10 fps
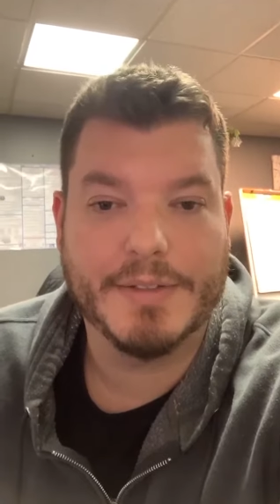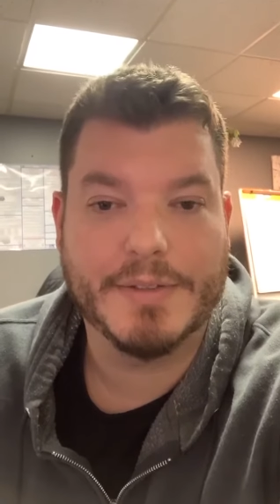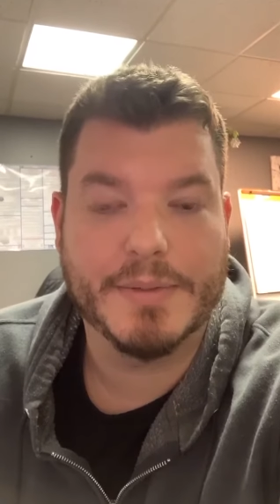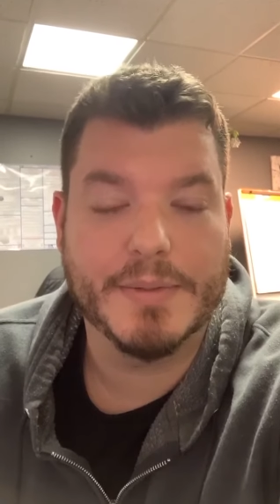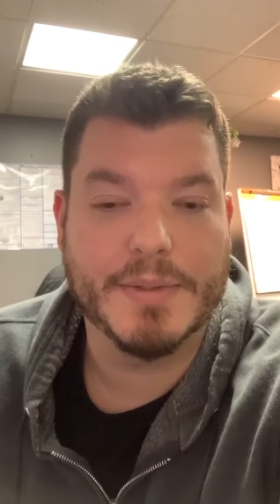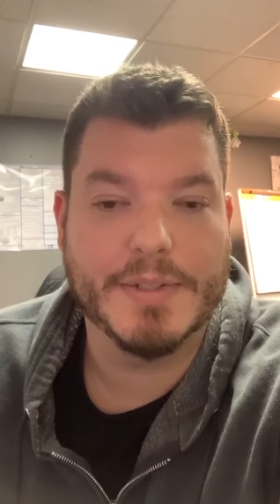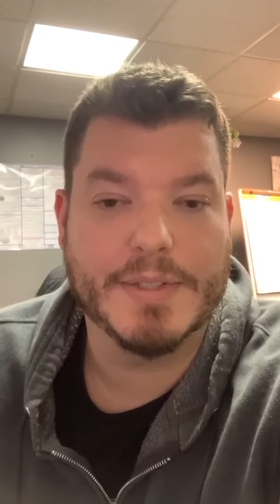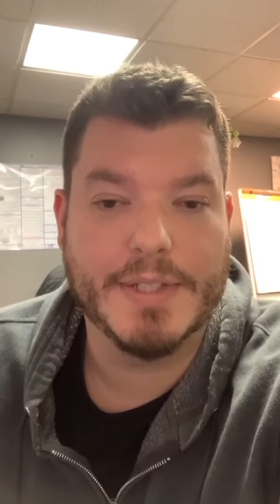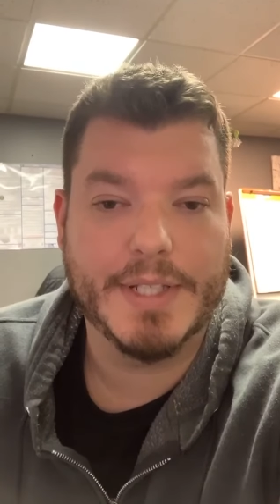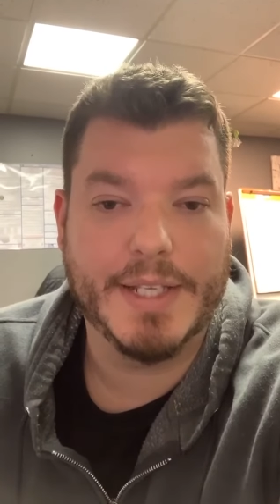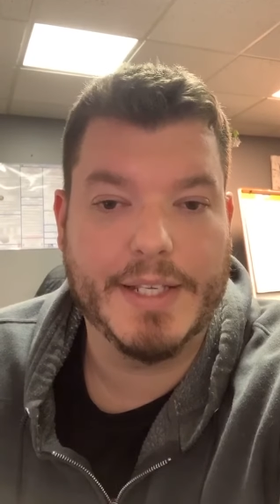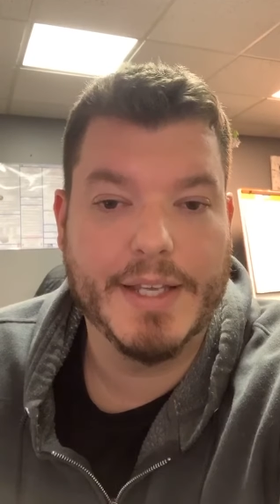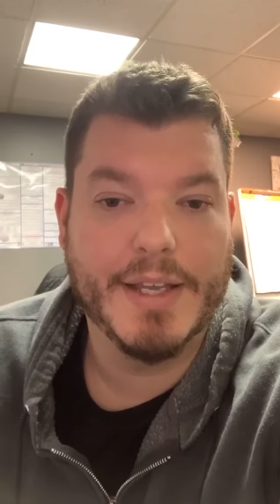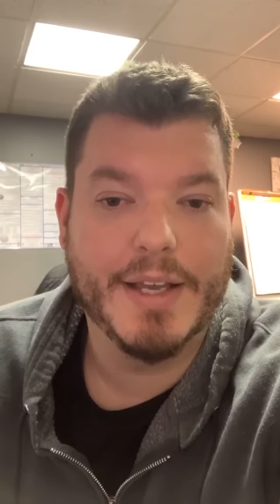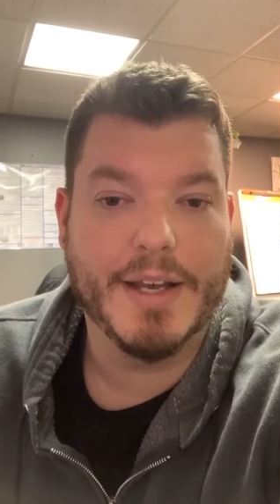towards the
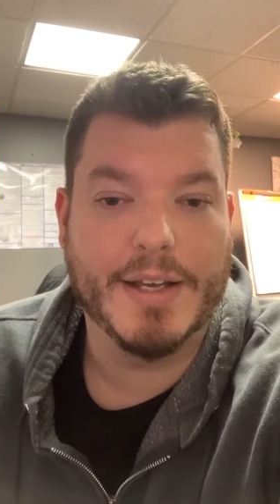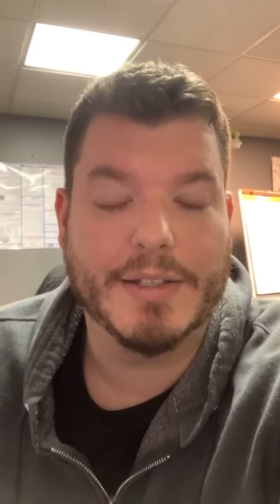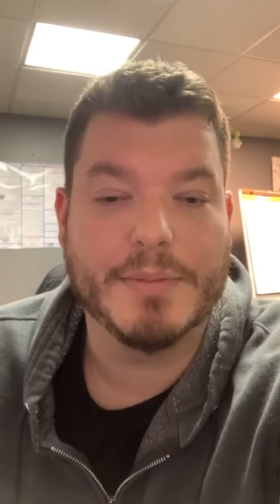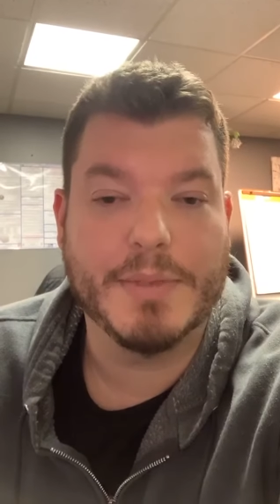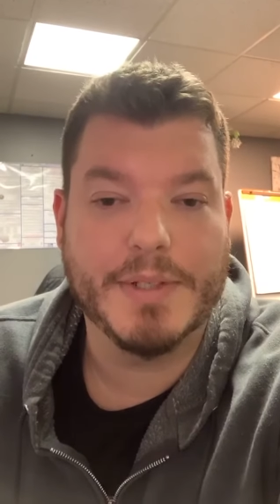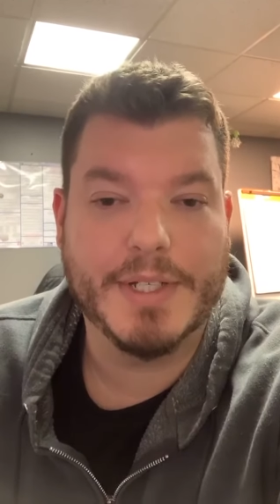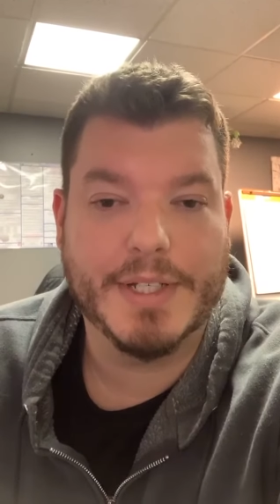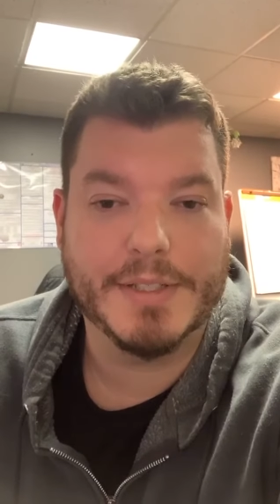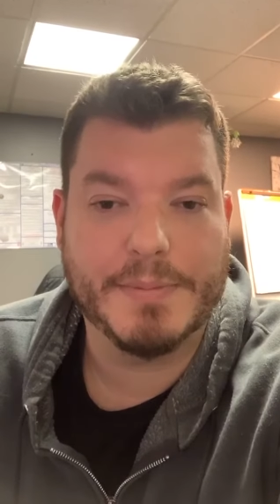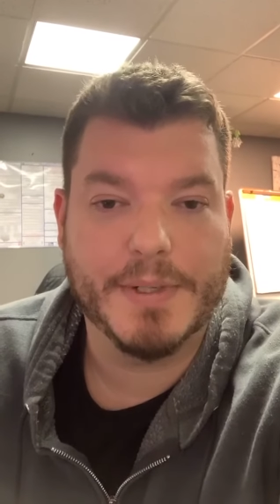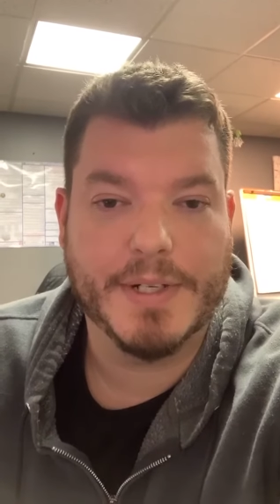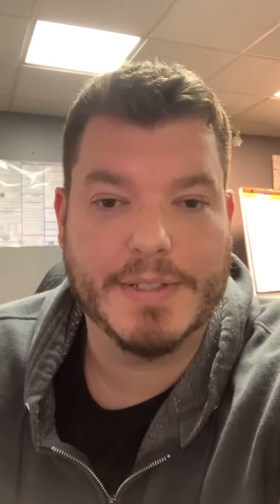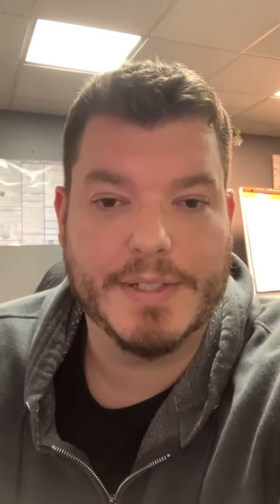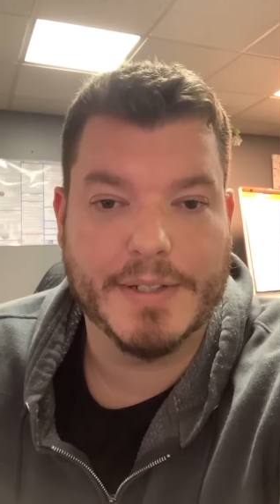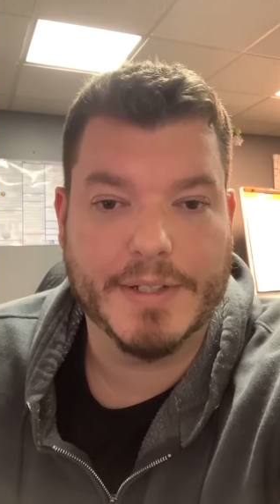uh, community
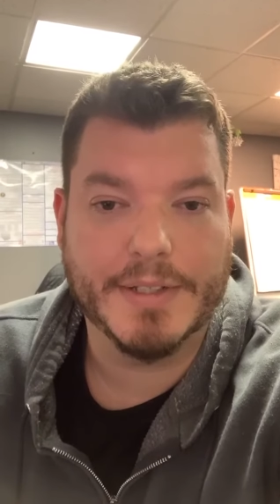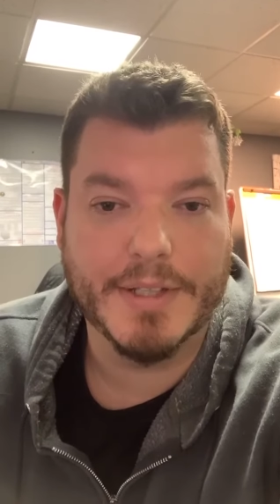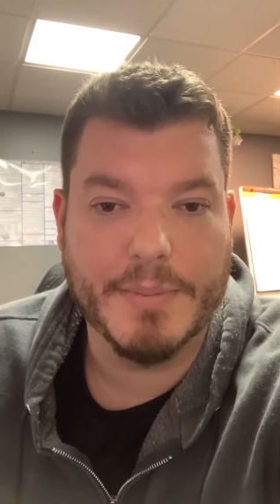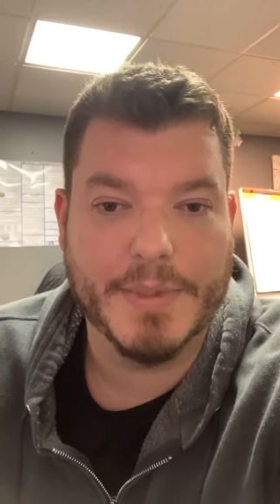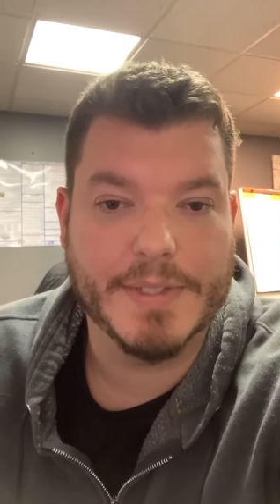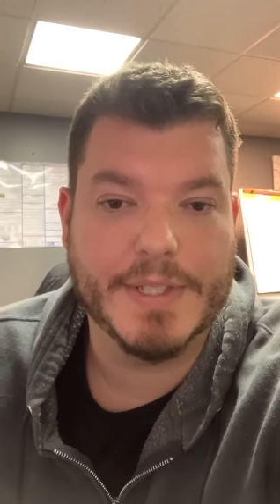experience here in Columbus.